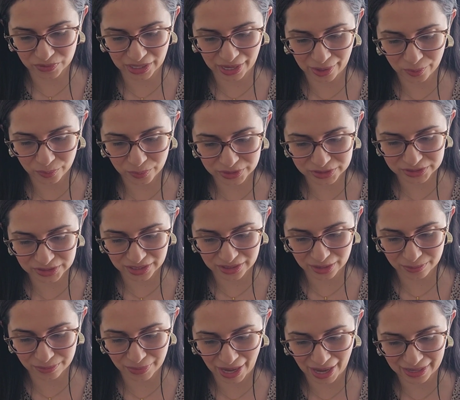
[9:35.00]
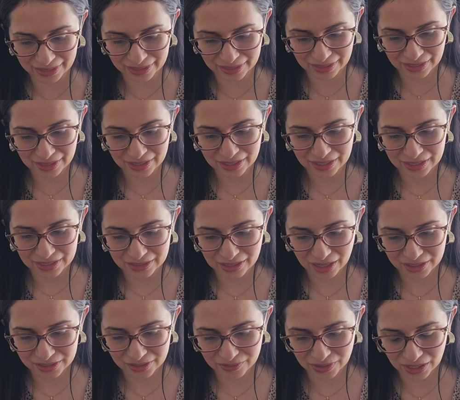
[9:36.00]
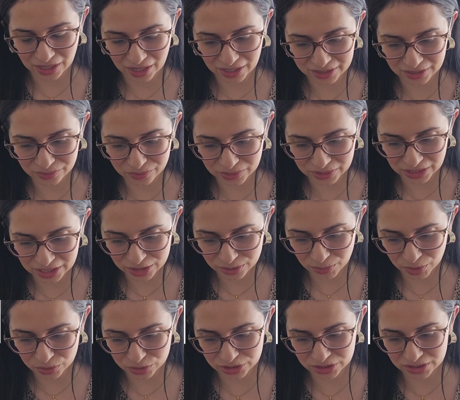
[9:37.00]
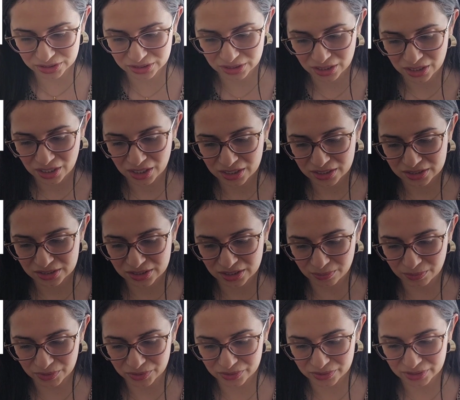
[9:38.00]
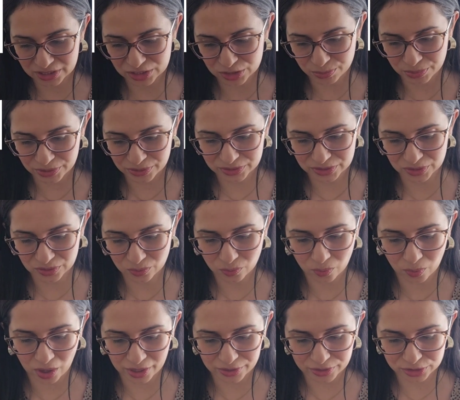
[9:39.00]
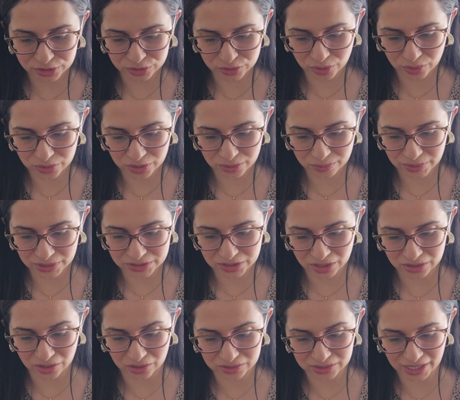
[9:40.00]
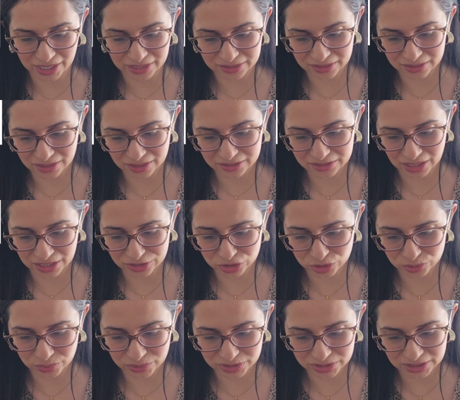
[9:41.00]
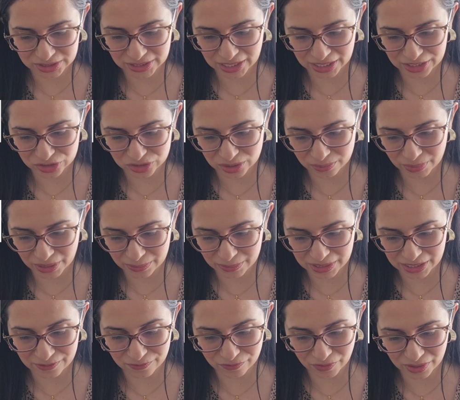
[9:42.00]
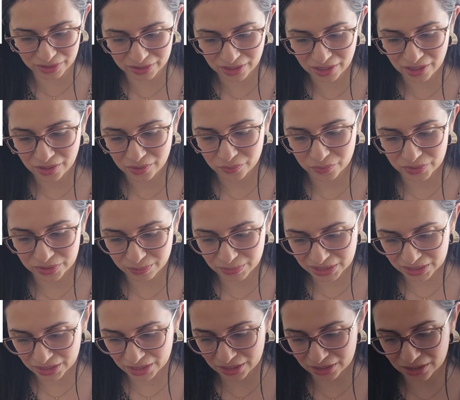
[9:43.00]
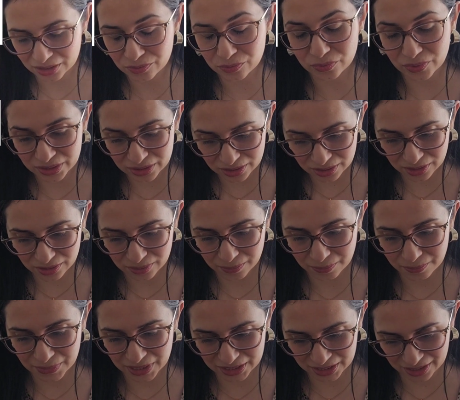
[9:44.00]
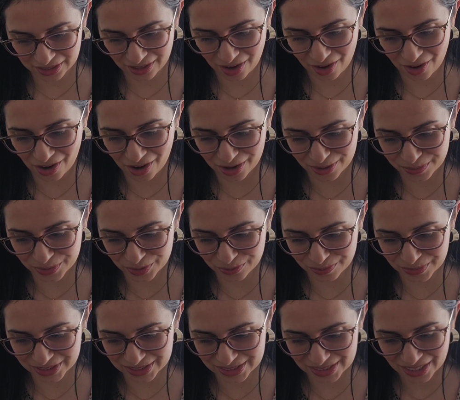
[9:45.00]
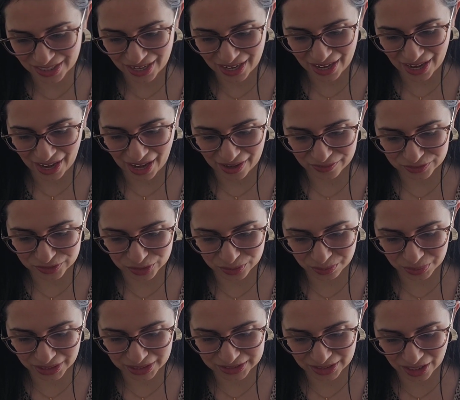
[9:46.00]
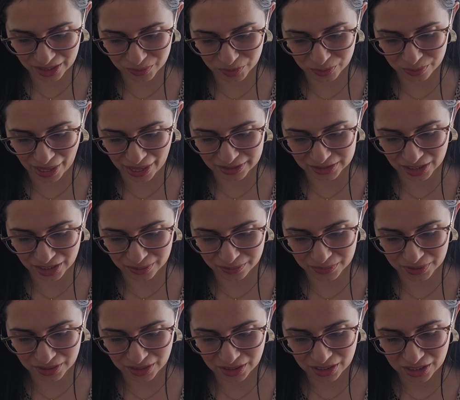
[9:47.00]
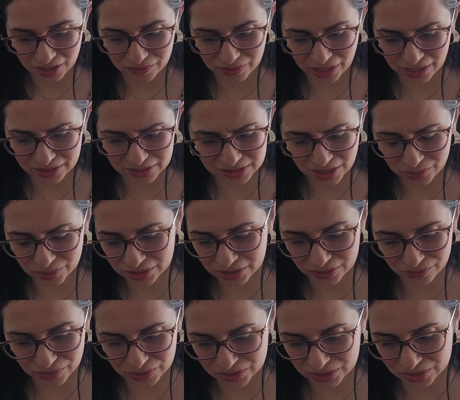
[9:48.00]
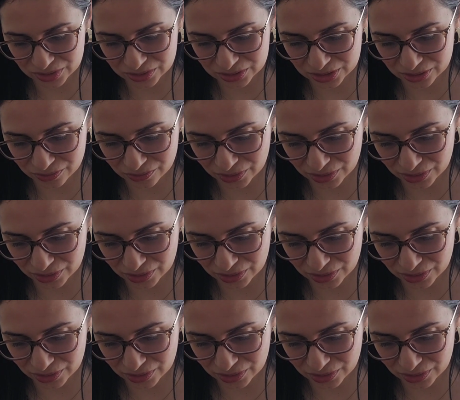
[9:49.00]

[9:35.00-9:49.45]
outwards and then back in kind of a hug and release motion, similar in spirit to the water stroke, but done on land. The intention was to engage the baby in fun, rhythmic arm movements after playtime or bath time. If that sounded confusing and didn't